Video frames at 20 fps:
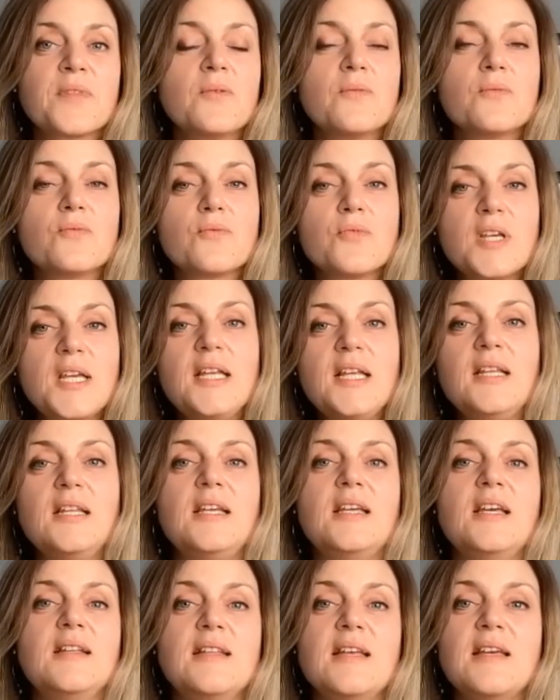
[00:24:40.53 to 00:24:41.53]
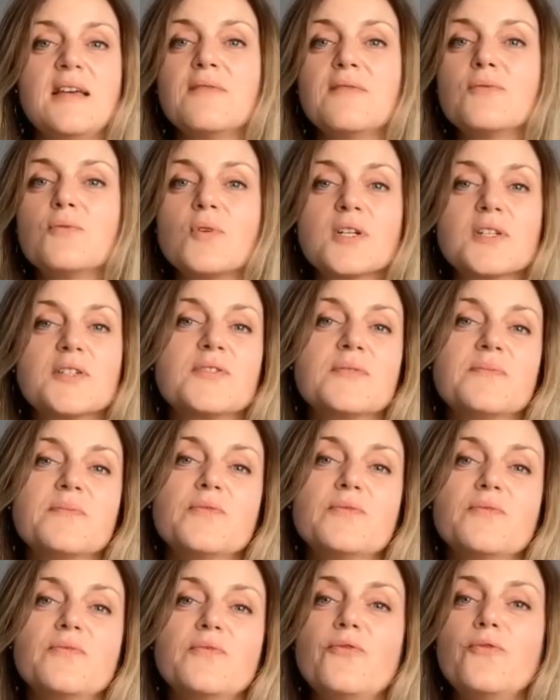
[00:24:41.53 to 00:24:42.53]
really, they have worked
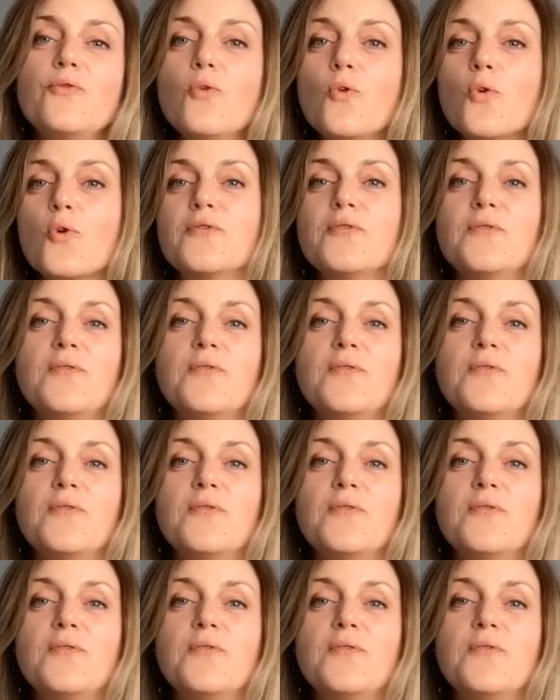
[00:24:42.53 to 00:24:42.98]
4 or